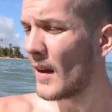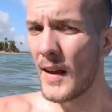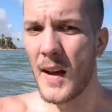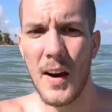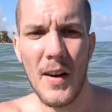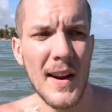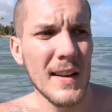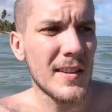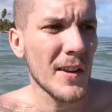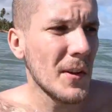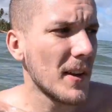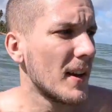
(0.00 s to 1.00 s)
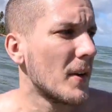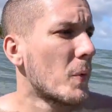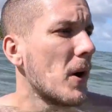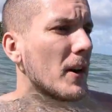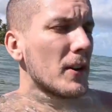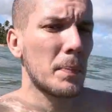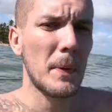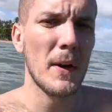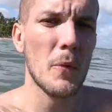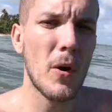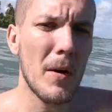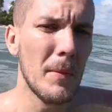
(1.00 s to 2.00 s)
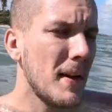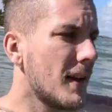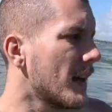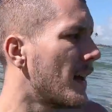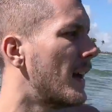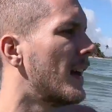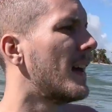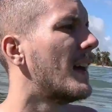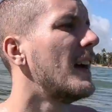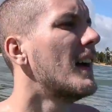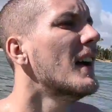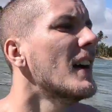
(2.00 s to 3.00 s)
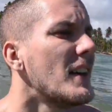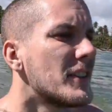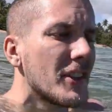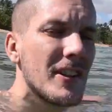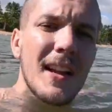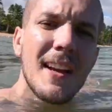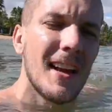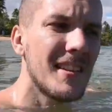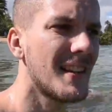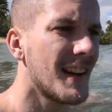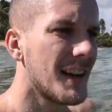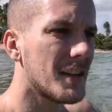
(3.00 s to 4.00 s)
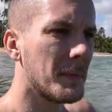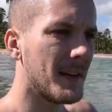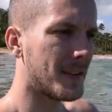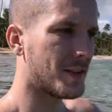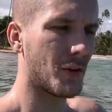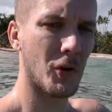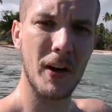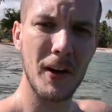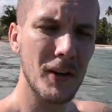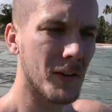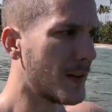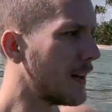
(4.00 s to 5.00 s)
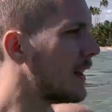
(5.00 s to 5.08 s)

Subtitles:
Alright, so the water's pretty warm here, just like yesterday's beach, Loquillo.